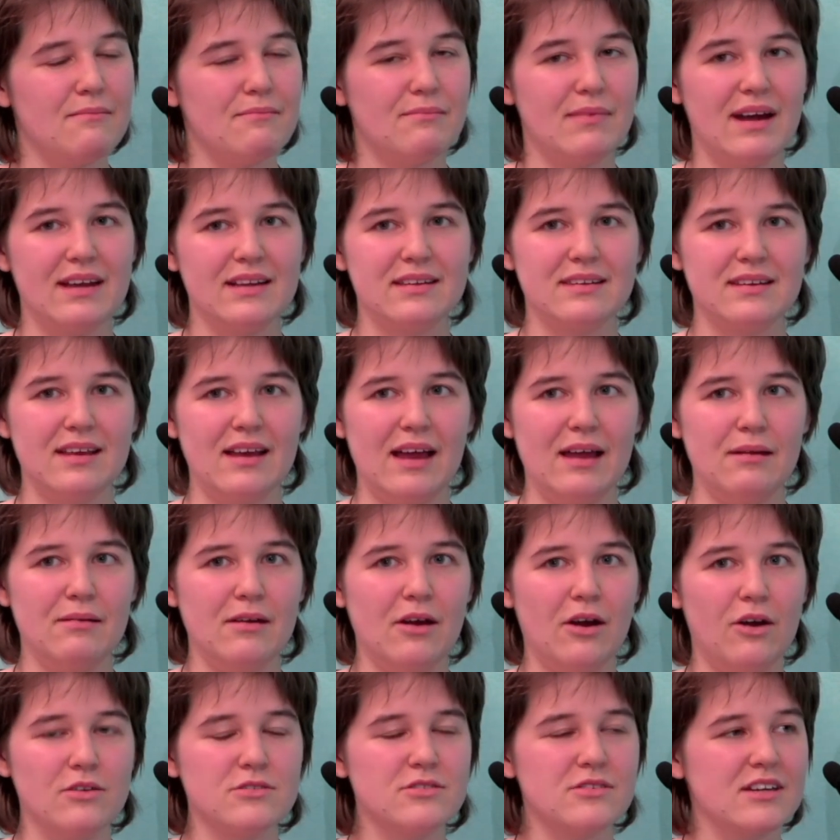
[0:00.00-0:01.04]
But I
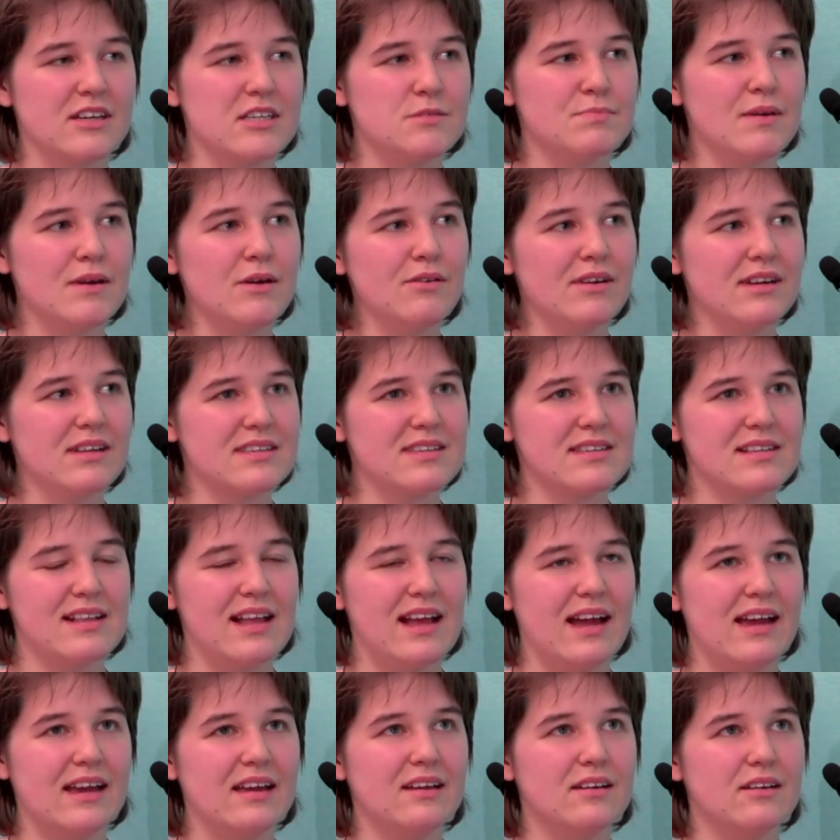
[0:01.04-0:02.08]
also experienced
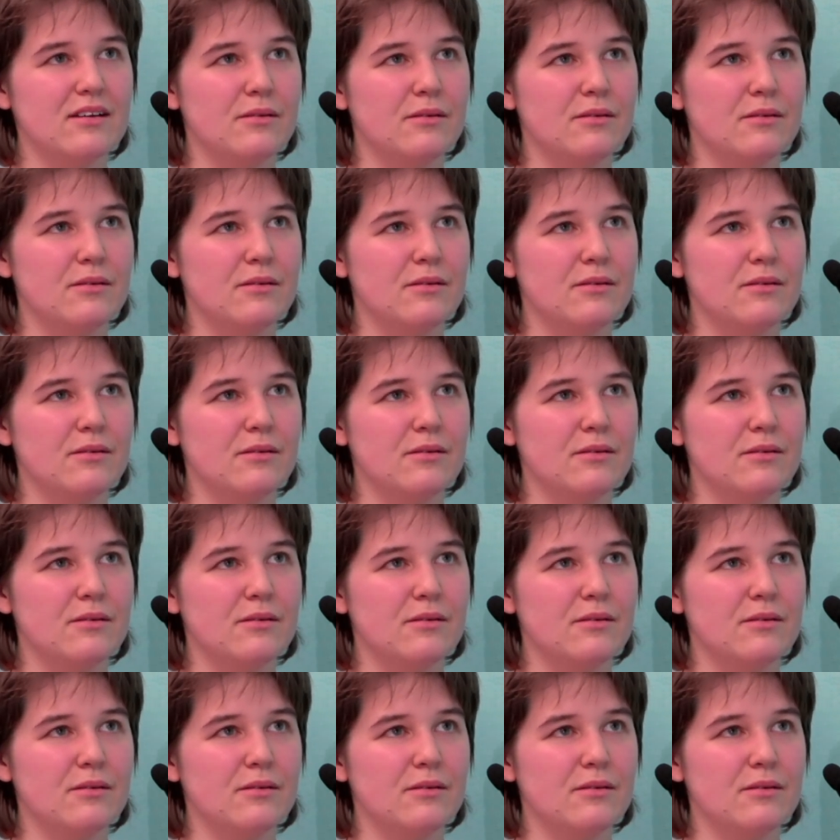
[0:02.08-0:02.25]
like...